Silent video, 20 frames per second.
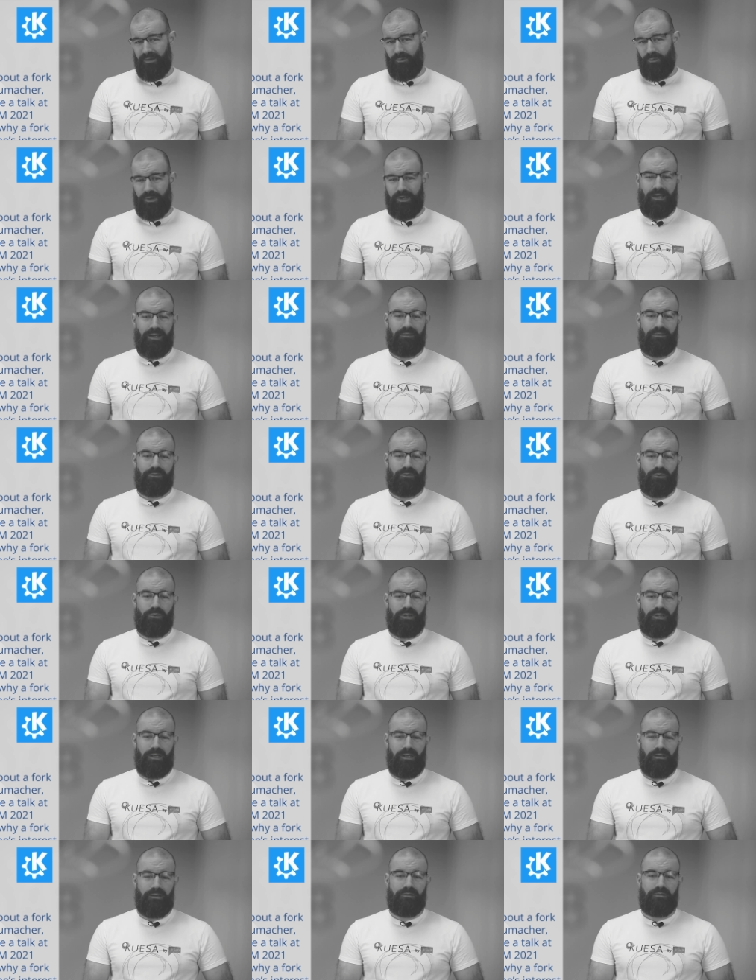We asked
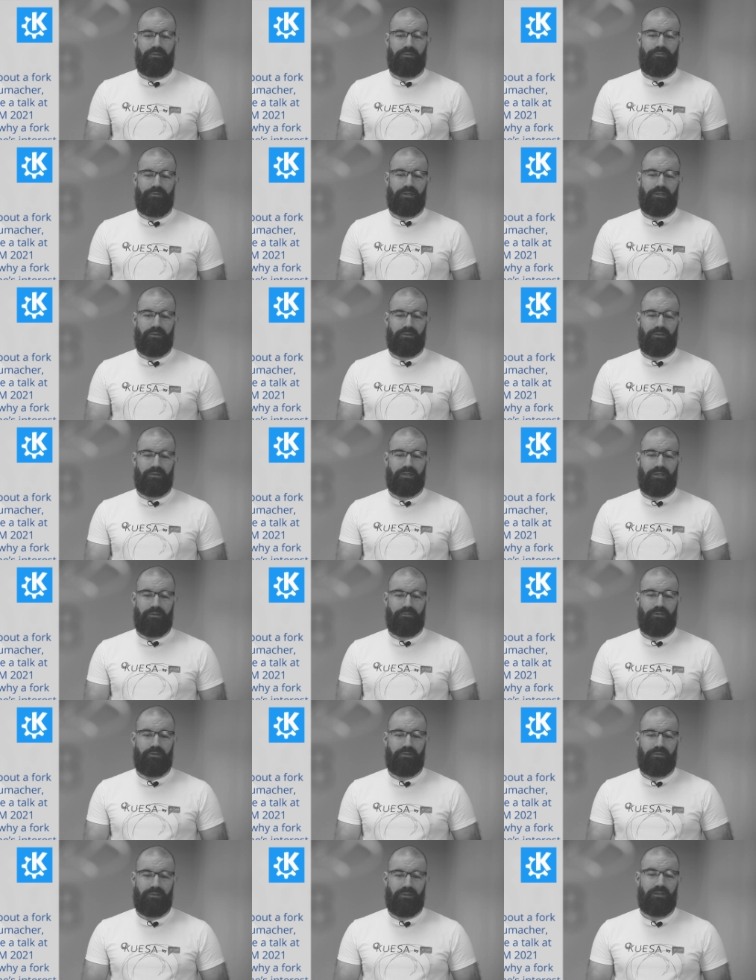Cornelius if he could
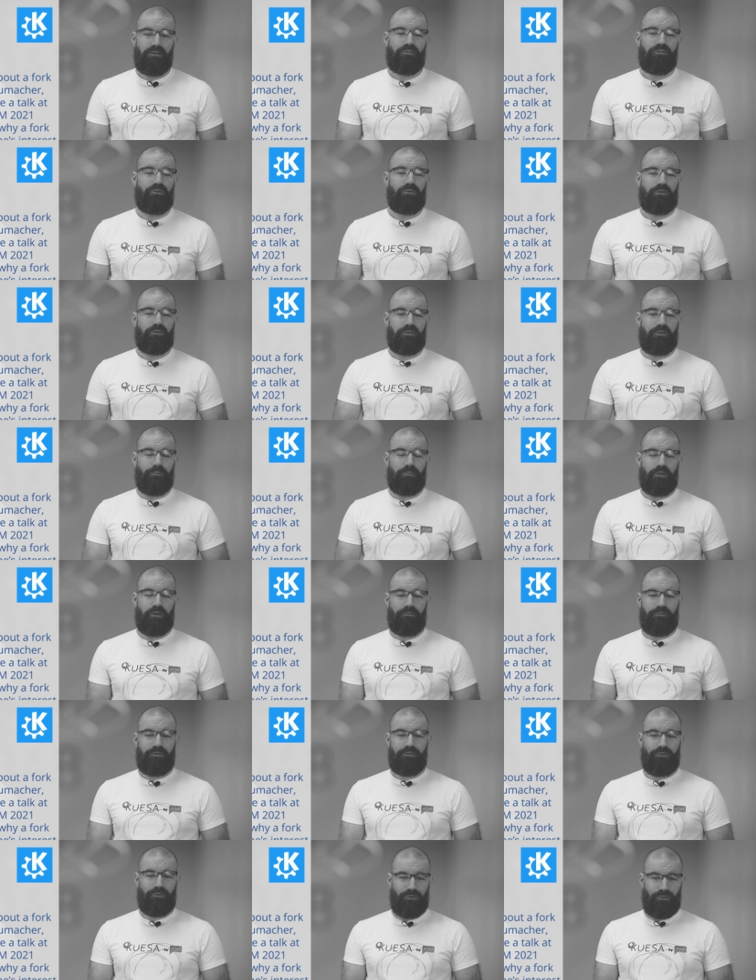give us a short summary of
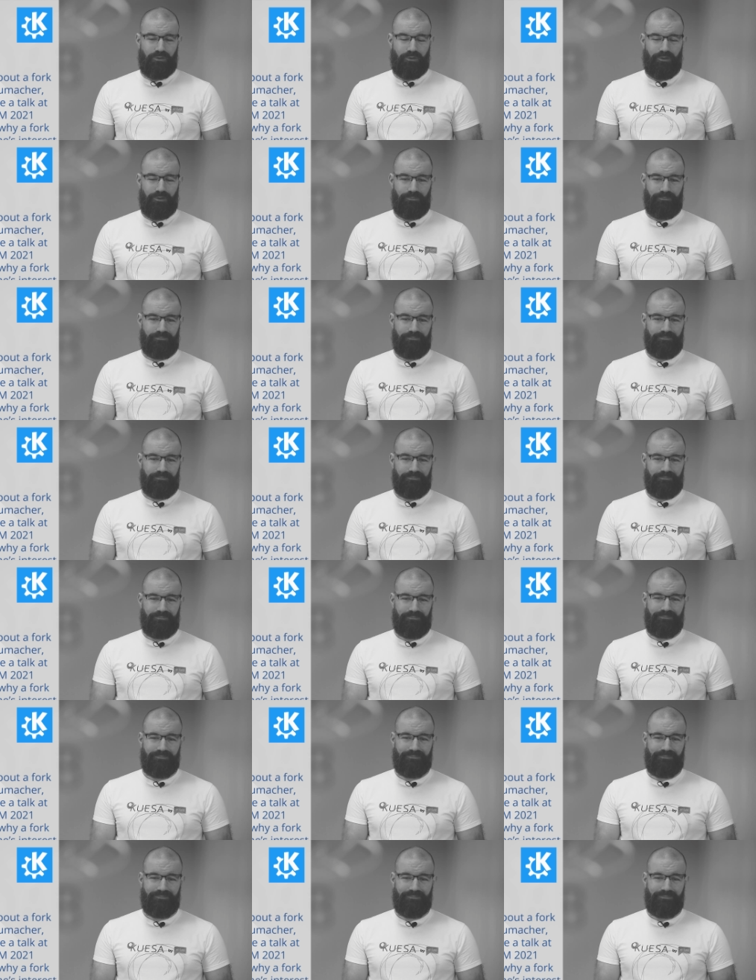his talk.
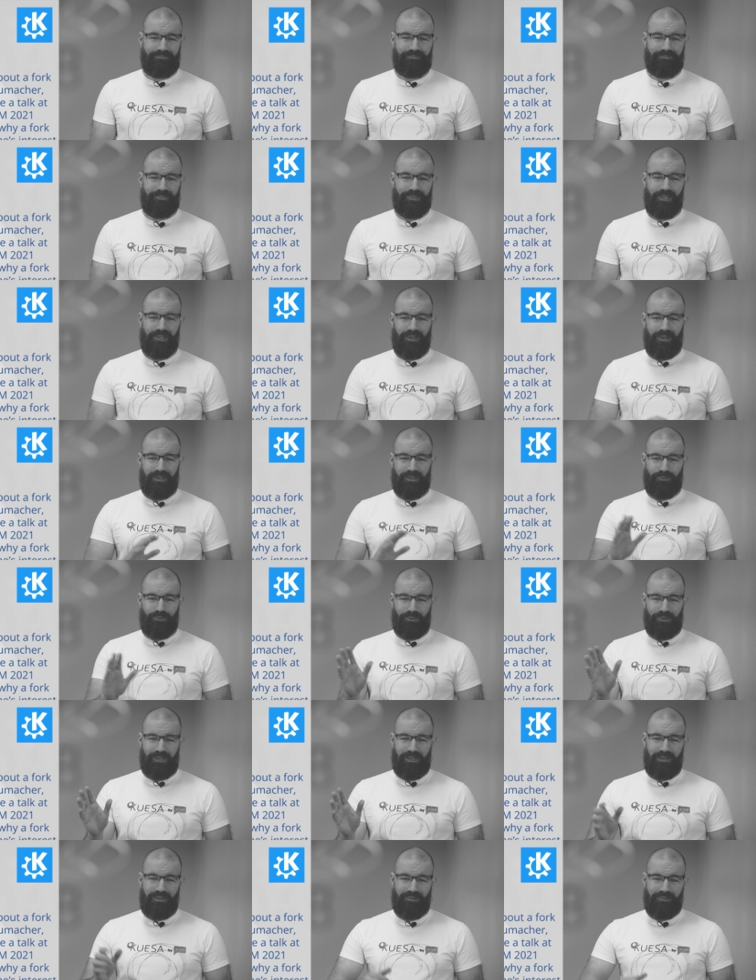Hi,
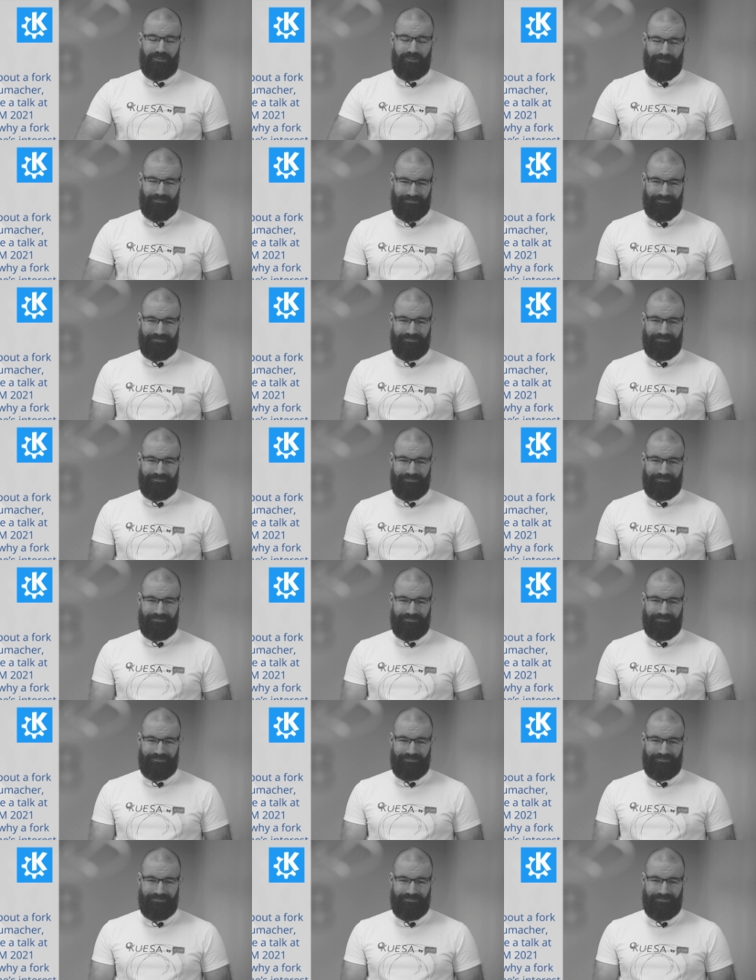Cornelius.